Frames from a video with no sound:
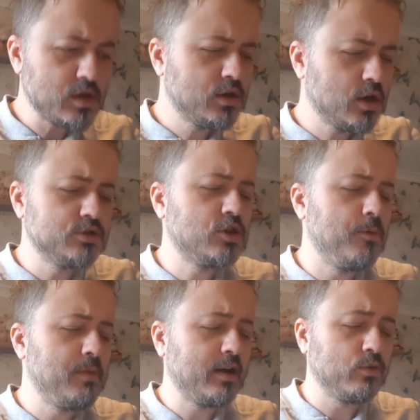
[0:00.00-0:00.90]
close
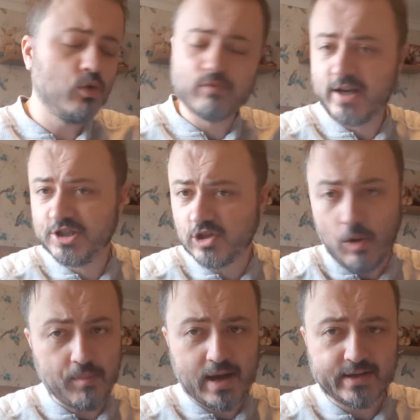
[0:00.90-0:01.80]
combat or ranged
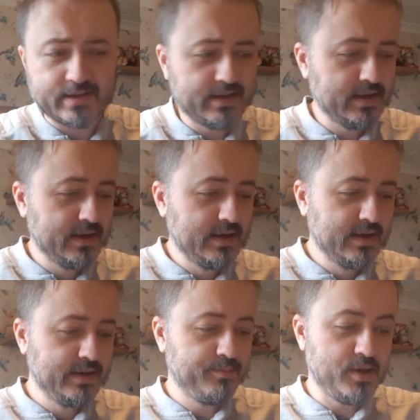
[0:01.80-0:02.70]
combat,
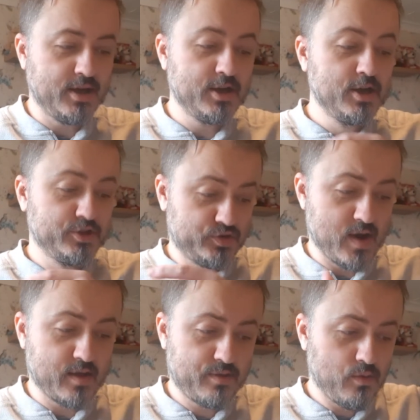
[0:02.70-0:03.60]
being
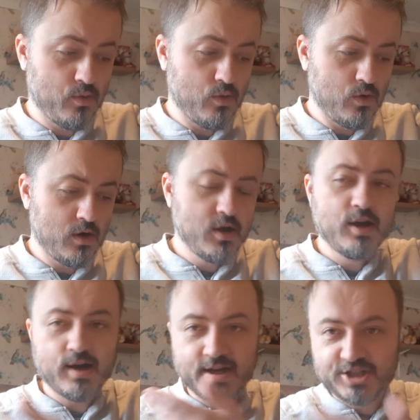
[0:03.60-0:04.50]
strength or
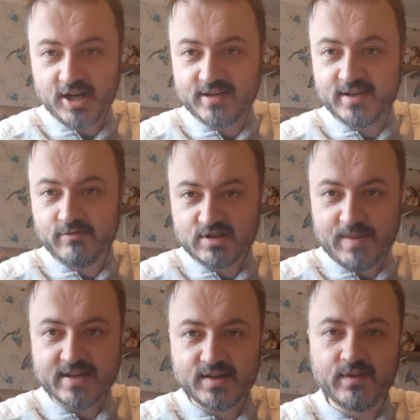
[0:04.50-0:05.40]
agility
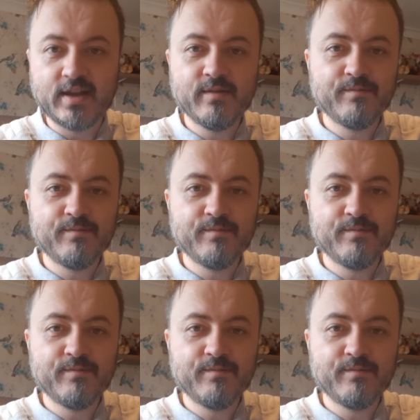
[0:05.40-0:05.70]
respectively,